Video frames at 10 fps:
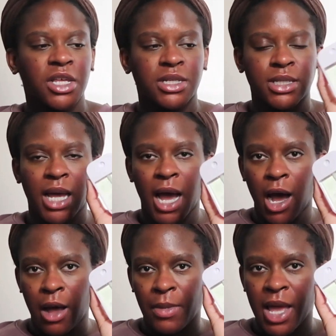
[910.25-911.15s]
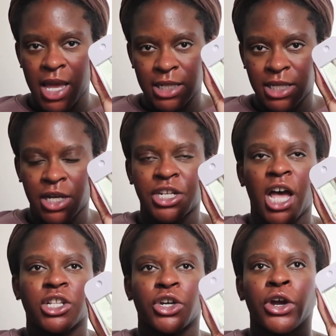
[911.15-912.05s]
This is hand
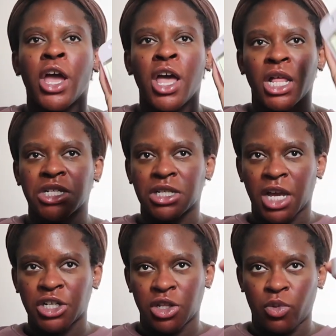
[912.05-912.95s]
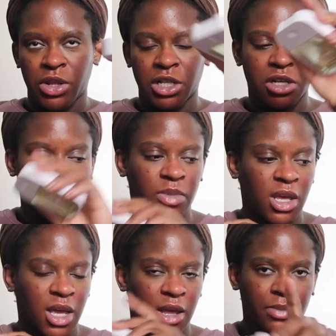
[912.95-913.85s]
sanitizer. This is actually the one that's going to
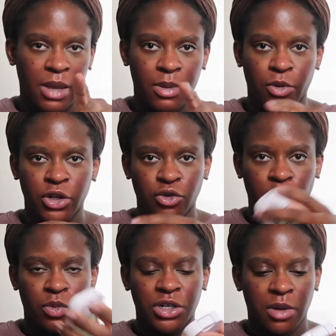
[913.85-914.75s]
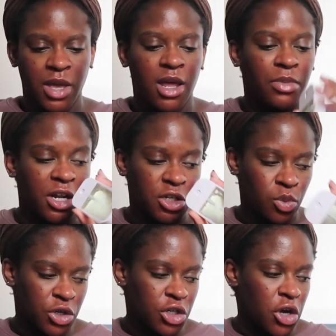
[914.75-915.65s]
be in baby boy's room, which I'm in, but I just
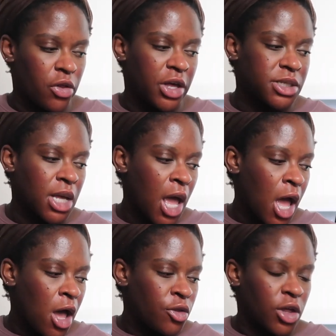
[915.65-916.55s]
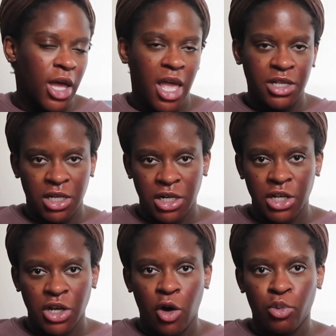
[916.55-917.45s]
wanted to show this. The hand
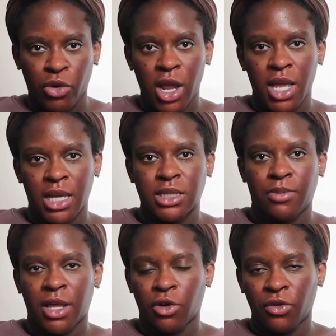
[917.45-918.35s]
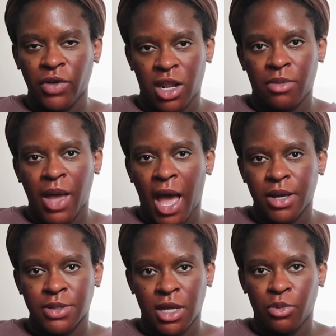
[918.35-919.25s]
sanitizer I'll bring is in my little fanny
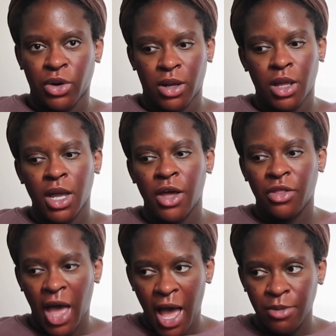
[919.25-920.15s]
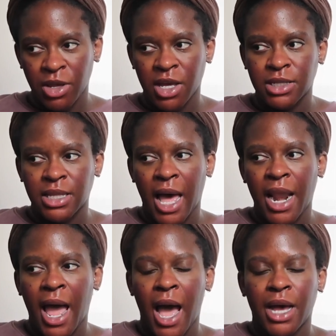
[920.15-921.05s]
pack, so I'll bring that because
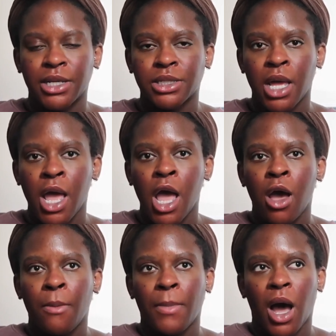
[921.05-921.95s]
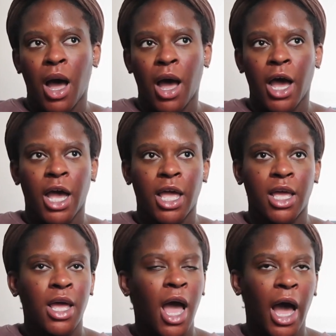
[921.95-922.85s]
that has
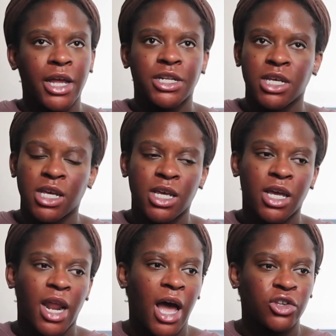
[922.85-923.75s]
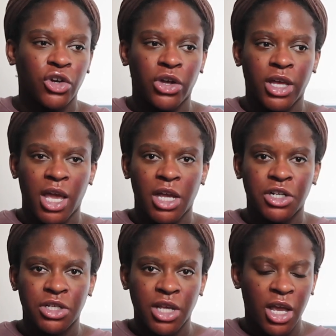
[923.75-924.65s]
my ID, it has our like
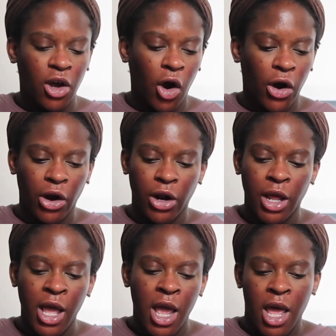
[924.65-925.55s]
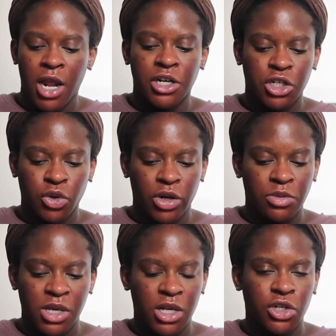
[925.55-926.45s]
HSA card, and it's just going to
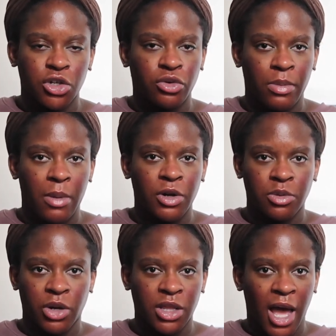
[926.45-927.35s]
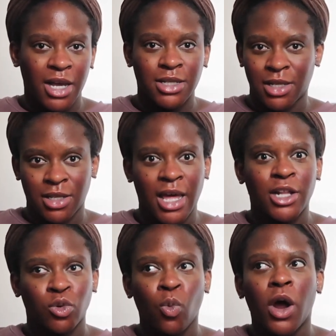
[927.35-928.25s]
be easier to remember to bring that, because
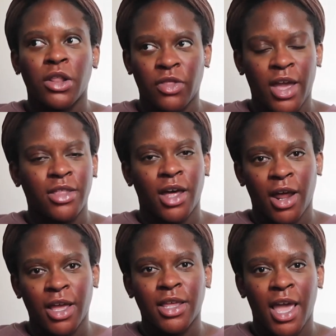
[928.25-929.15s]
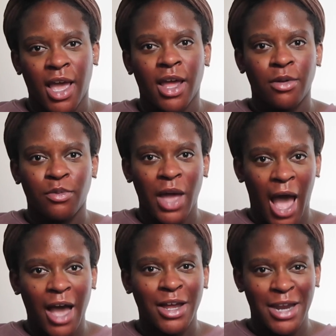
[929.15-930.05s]
that's one thing that I can't
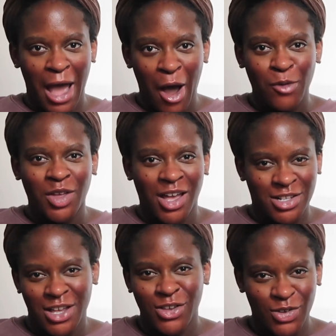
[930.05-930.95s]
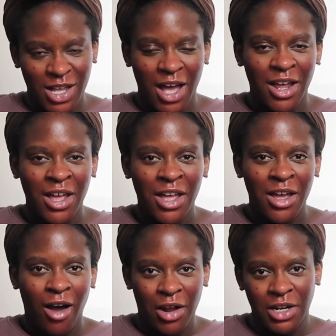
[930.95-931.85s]
pack now because I use that
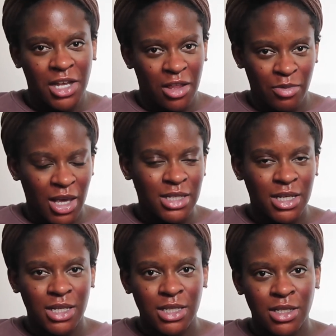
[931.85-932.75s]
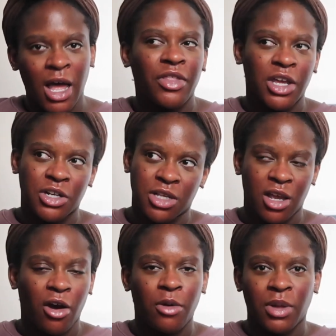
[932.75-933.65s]
on a daily basis. Not the
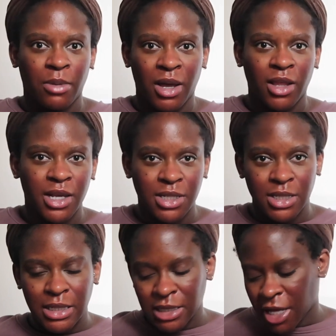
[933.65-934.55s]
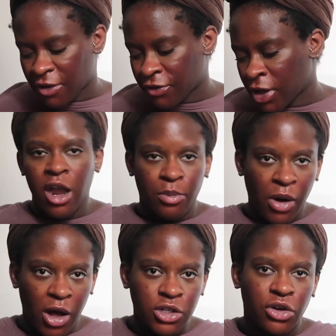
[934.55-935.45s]
HSA card, but like my license and stuff.
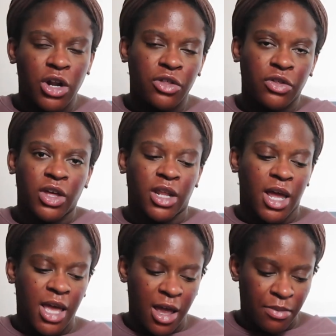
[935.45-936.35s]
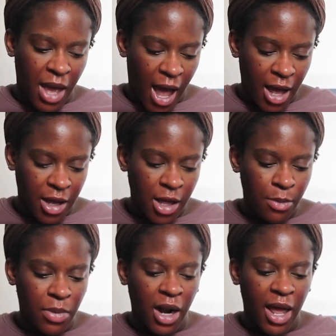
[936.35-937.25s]
AirPods are another thing that I can't pack,
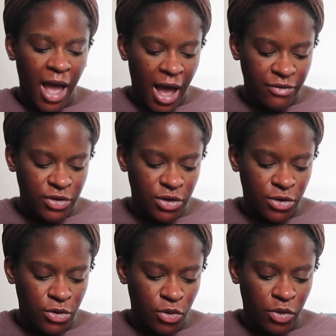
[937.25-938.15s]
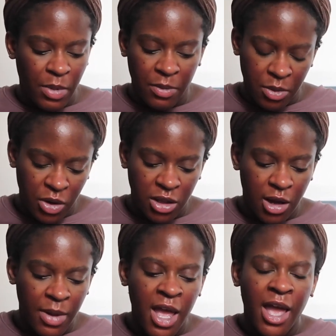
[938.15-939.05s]
but I have to remember to bring
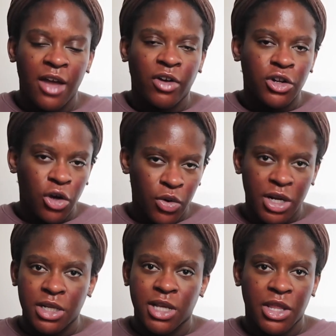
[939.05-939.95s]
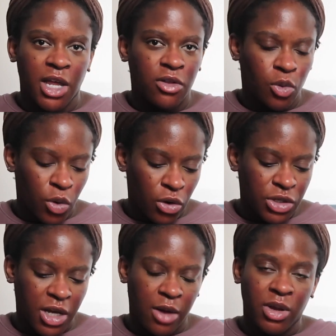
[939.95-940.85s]
them. If I don't, it is not the end of the
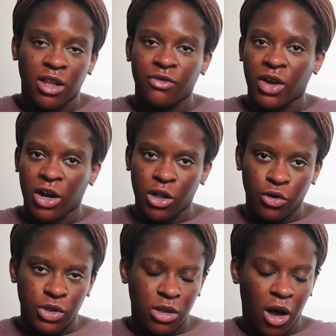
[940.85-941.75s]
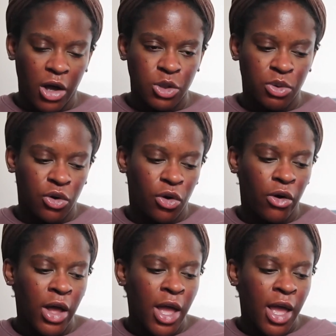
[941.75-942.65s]
world. Again, we live very close to the hospital.